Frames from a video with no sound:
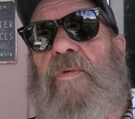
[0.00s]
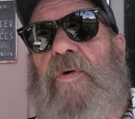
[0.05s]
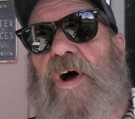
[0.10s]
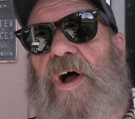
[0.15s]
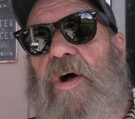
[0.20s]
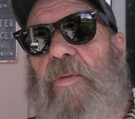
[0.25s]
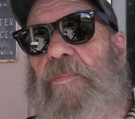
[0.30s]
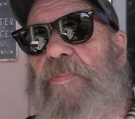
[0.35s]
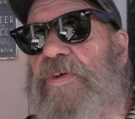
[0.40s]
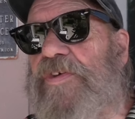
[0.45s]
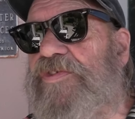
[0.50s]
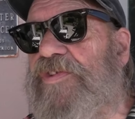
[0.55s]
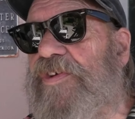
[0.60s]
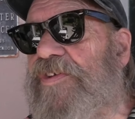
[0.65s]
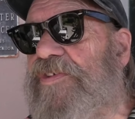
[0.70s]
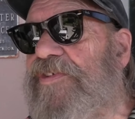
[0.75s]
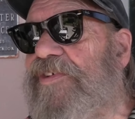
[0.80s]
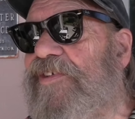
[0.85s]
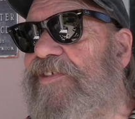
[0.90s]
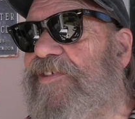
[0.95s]
Well,
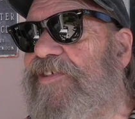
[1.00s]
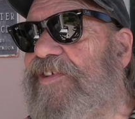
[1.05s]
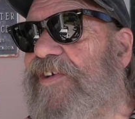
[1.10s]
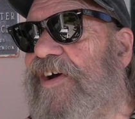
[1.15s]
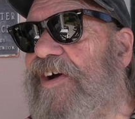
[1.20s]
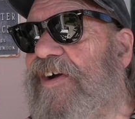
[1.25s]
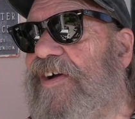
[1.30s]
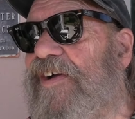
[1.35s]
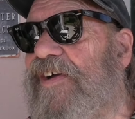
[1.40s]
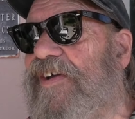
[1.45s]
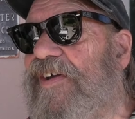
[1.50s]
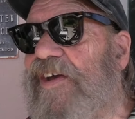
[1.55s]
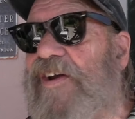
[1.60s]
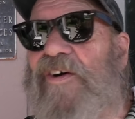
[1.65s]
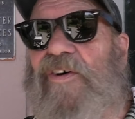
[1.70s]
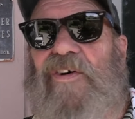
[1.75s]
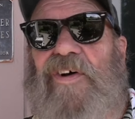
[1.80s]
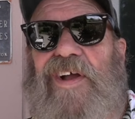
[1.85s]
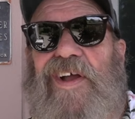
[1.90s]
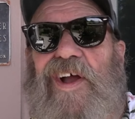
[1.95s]
since it's,
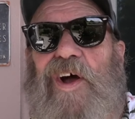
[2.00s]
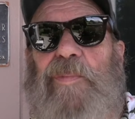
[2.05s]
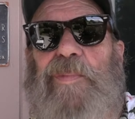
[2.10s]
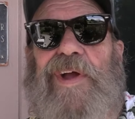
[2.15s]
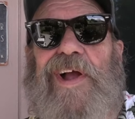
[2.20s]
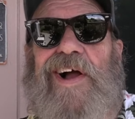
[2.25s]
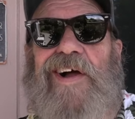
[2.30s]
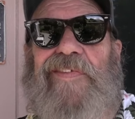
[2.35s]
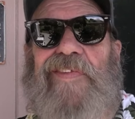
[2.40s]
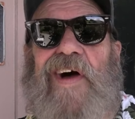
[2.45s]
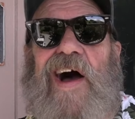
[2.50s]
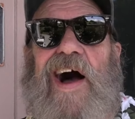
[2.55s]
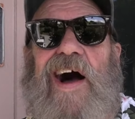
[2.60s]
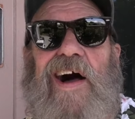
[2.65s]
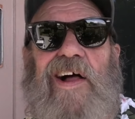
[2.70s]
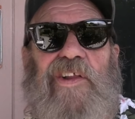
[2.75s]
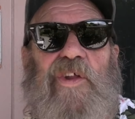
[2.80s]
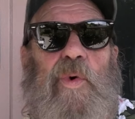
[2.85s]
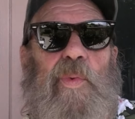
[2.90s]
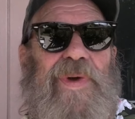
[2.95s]
coming on the
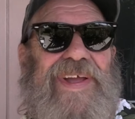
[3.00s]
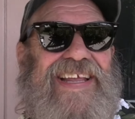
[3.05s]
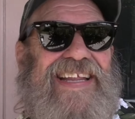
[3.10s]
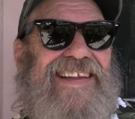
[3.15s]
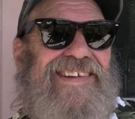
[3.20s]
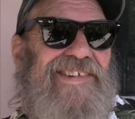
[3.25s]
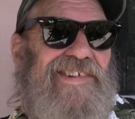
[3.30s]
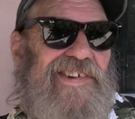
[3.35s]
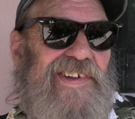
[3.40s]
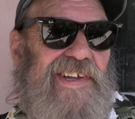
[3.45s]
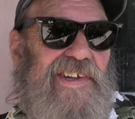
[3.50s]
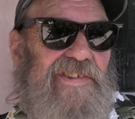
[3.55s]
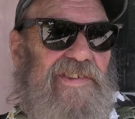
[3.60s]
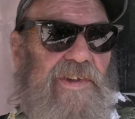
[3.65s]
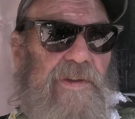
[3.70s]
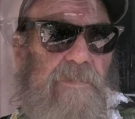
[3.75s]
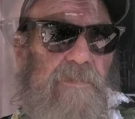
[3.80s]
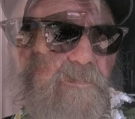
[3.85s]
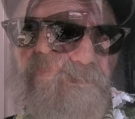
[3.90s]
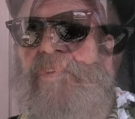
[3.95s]
Halloween
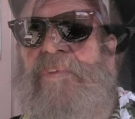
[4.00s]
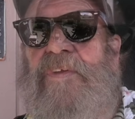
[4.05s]
season,